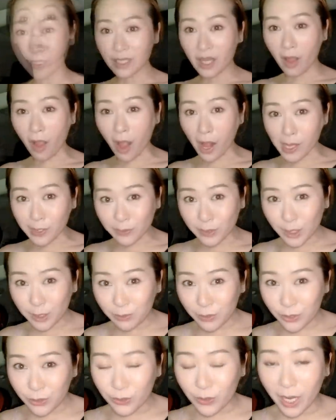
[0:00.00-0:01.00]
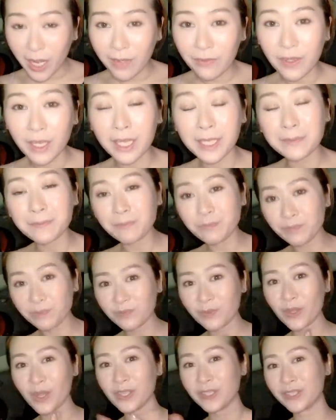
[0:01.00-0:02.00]
I will be driving,
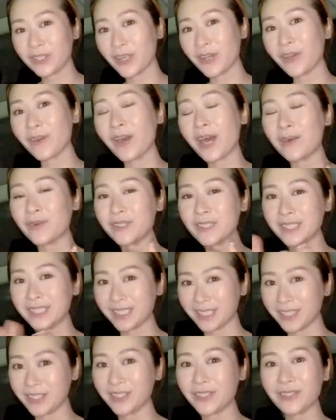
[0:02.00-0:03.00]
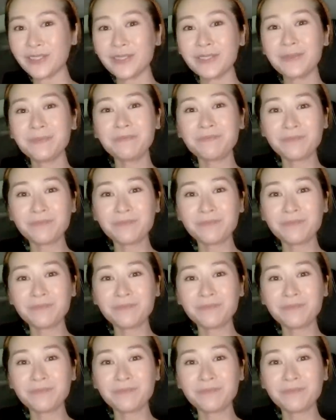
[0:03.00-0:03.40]
so I will see you